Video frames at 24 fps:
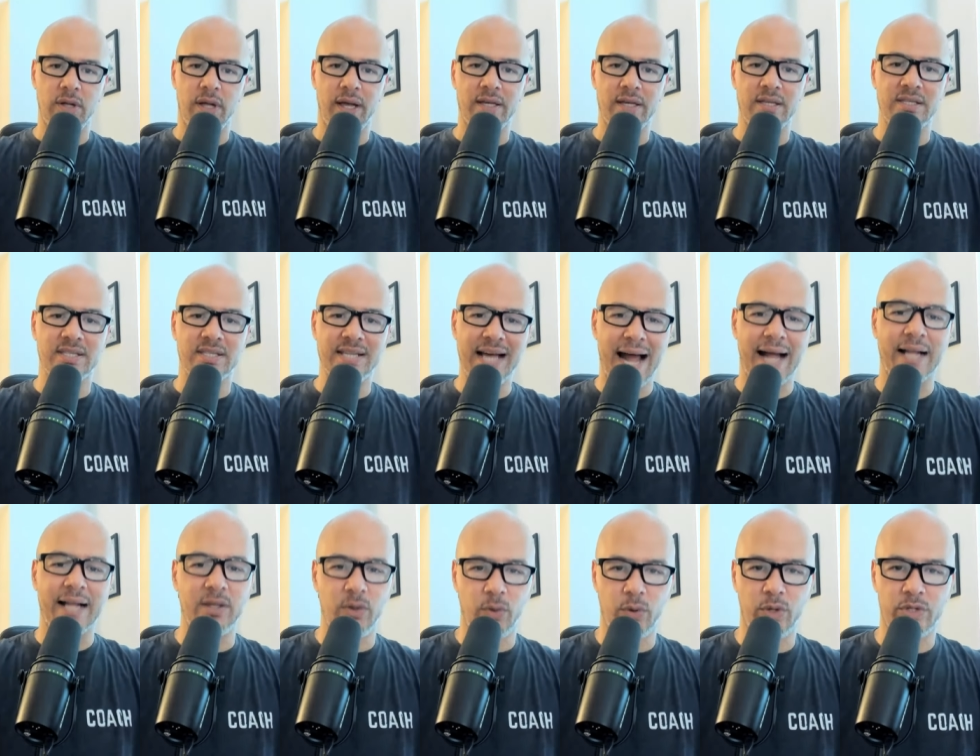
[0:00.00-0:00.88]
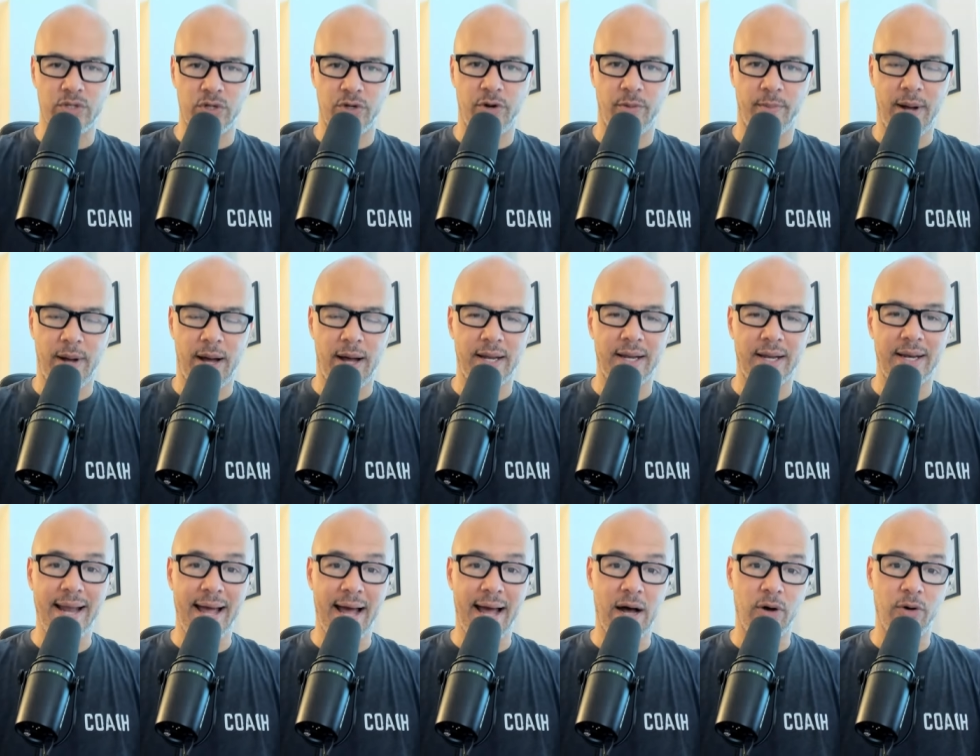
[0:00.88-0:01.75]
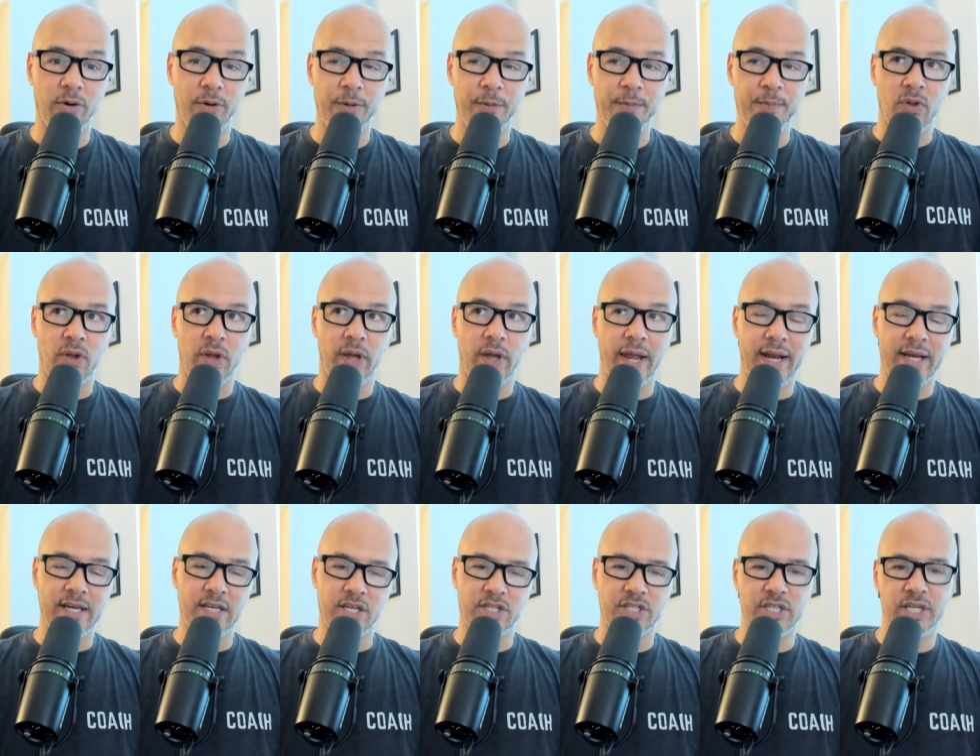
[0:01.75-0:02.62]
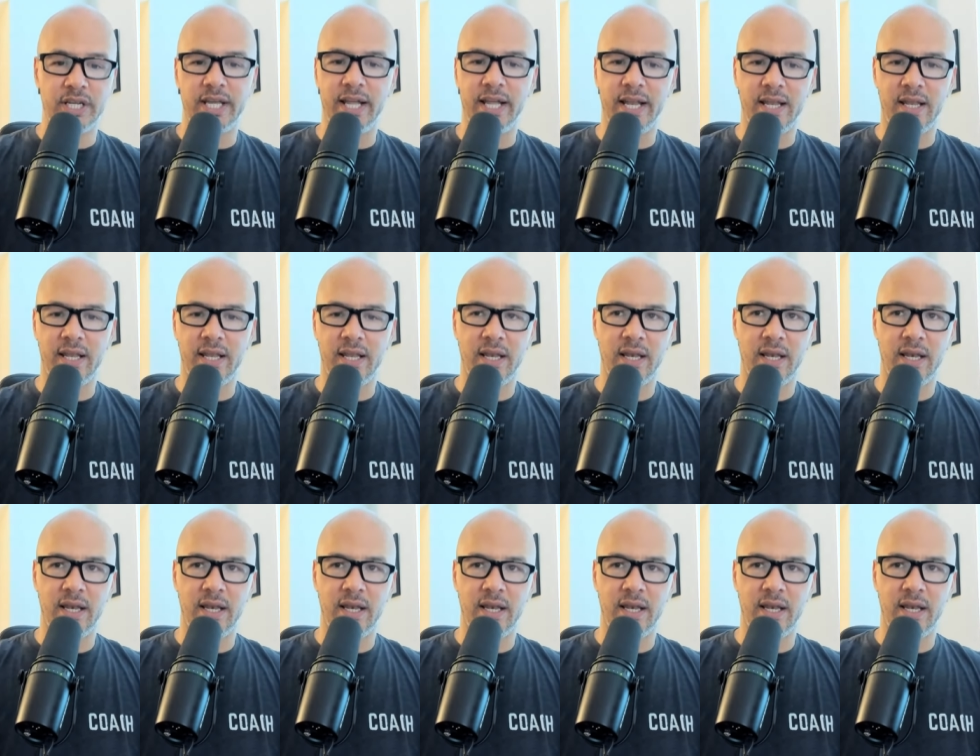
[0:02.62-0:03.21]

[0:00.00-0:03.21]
exactly what's on your body now, and it doesn't get